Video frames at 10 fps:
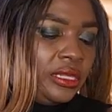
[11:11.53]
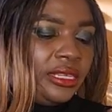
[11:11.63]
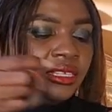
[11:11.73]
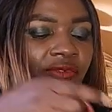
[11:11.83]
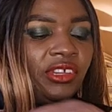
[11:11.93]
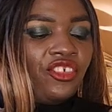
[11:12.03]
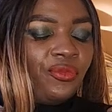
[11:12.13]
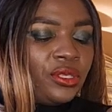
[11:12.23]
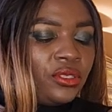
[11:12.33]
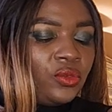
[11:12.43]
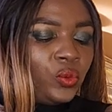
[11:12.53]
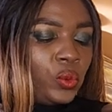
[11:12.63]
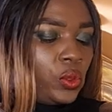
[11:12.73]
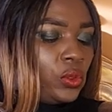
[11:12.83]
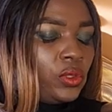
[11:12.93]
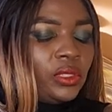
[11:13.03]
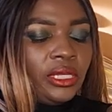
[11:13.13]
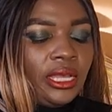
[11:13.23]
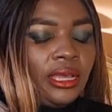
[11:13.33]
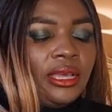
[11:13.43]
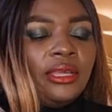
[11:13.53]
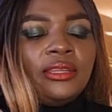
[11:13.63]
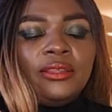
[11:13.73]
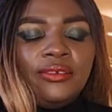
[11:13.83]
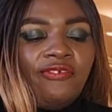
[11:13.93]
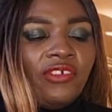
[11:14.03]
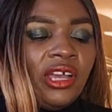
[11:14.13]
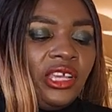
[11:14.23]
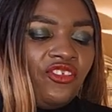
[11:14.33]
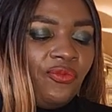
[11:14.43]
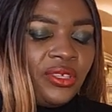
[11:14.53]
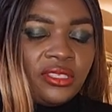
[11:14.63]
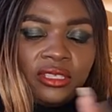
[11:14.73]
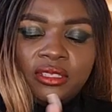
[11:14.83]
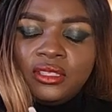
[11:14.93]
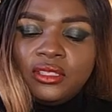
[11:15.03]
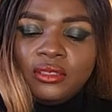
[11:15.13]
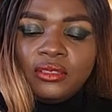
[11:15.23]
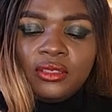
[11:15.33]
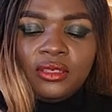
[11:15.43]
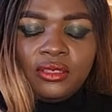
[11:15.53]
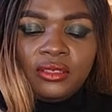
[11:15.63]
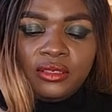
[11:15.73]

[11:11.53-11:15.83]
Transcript: 95% wool and 5% silk